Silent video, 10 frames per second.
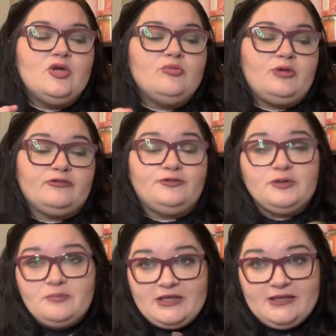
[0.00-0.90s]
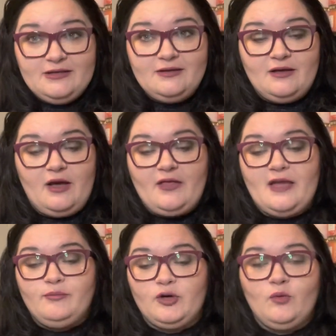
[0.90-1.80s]
but for me, I
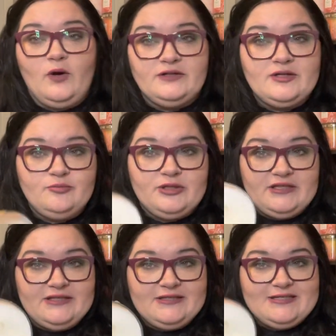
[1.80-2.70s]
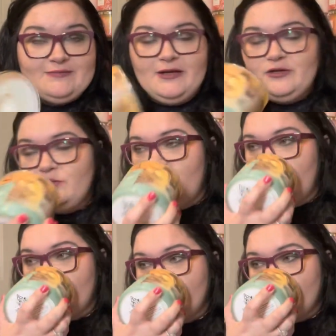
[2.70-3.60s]
burnt one completely. This is my new one